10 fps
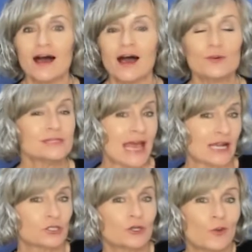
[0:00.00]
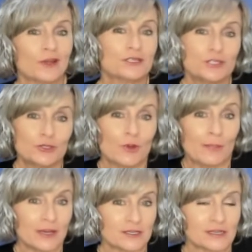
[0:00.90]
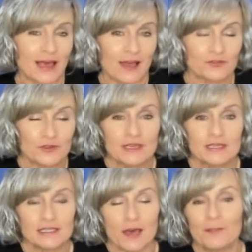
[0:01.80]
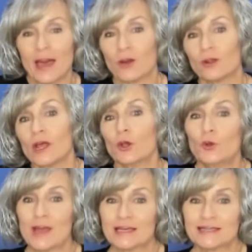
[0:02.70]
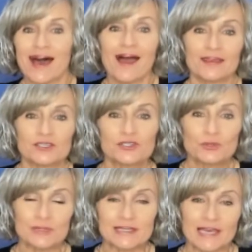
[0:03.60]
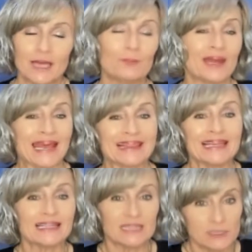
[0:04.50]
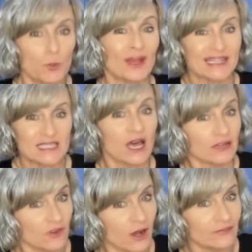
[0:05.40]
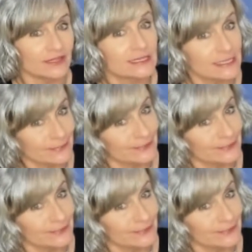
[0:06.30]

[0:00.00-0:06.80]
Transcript: I was actually going to do a puzzle after this about who has the highest student debt, but I think at this point it's kind of obvious.